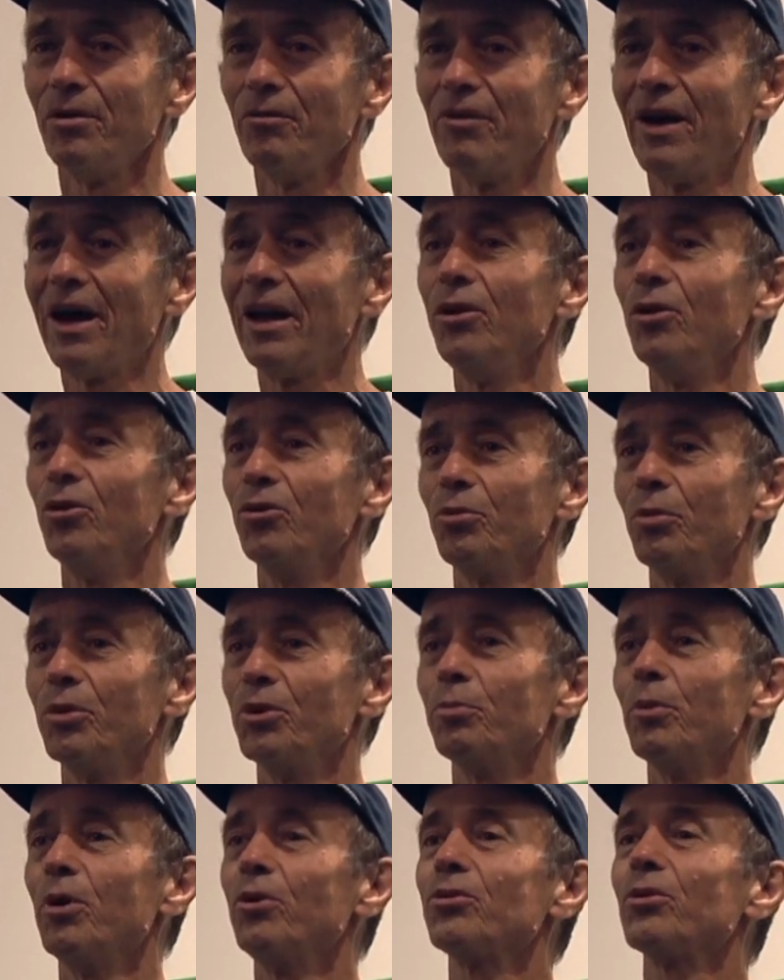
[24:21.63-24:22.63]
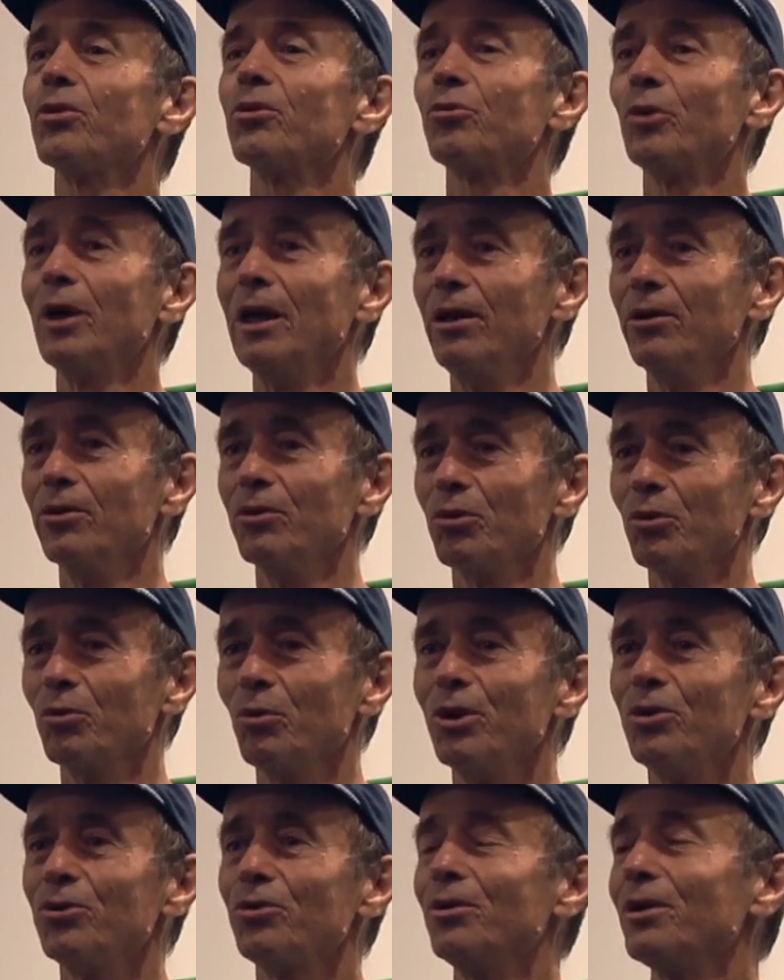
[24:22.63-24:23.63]
values which most Australians have
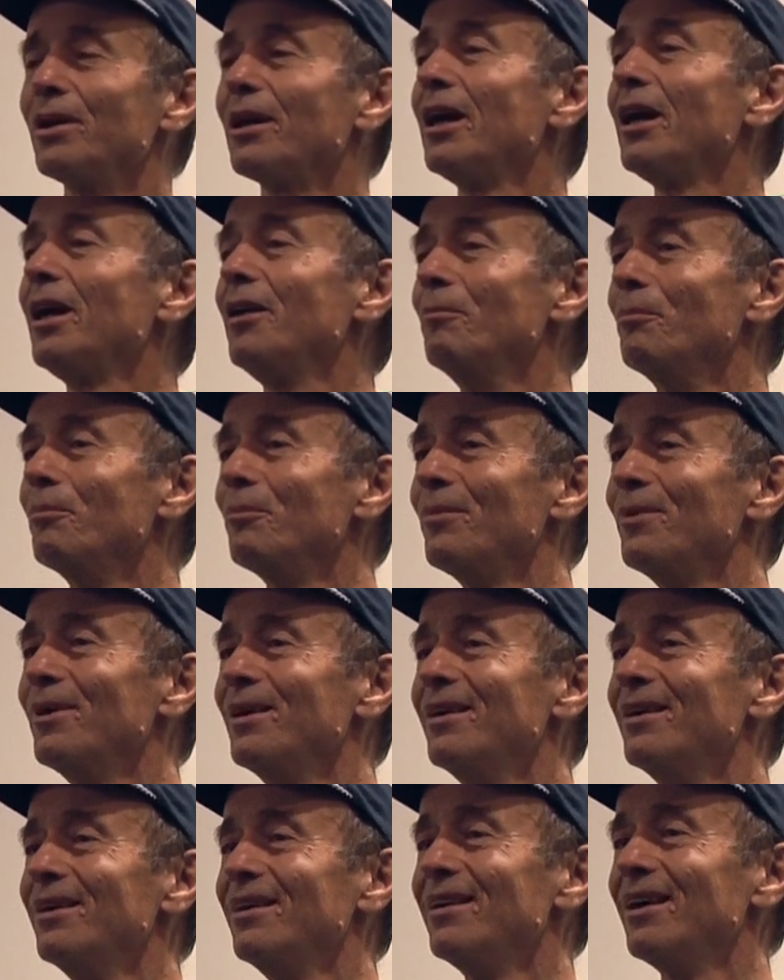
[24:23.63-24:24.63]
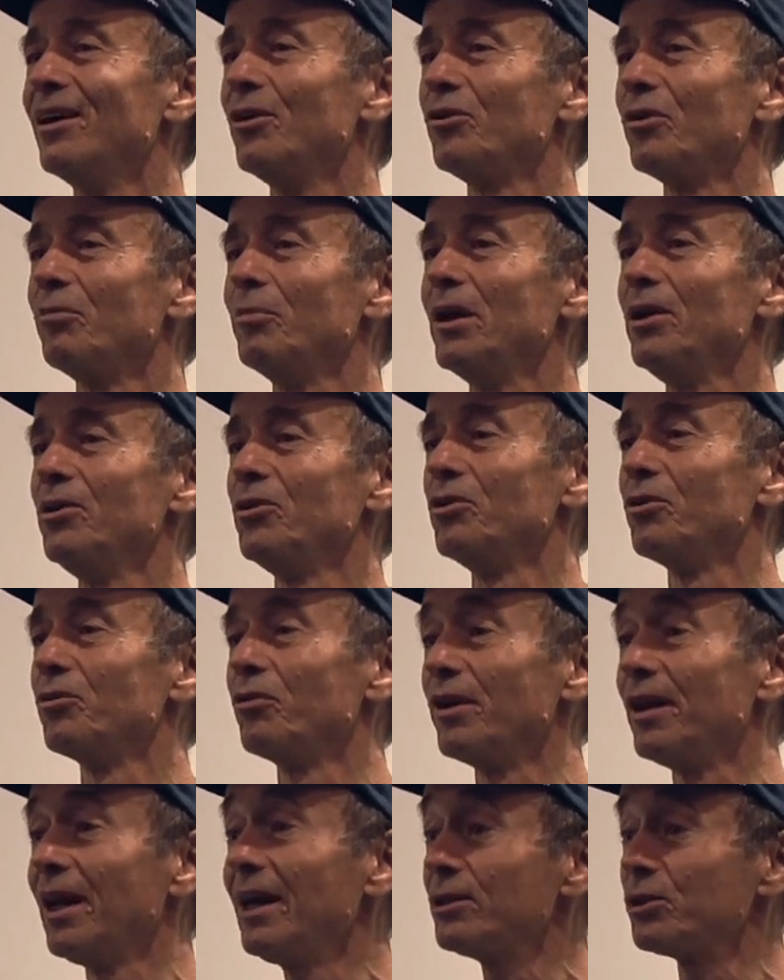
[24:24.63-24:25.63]
wished to claim as the basis
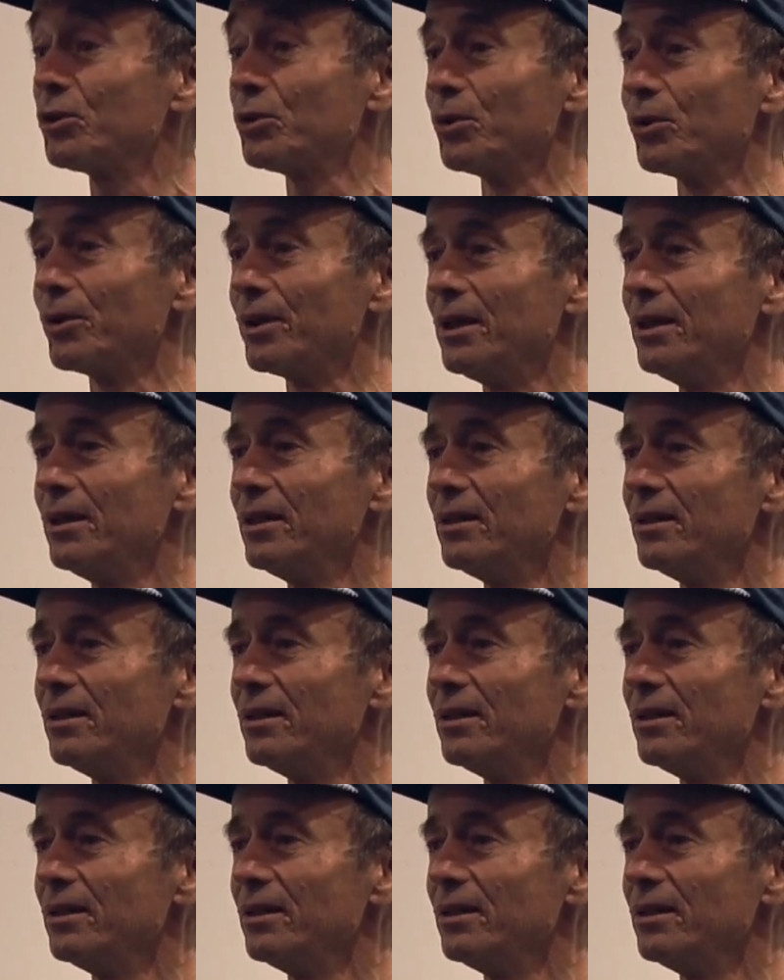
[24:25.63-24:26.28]
for their story,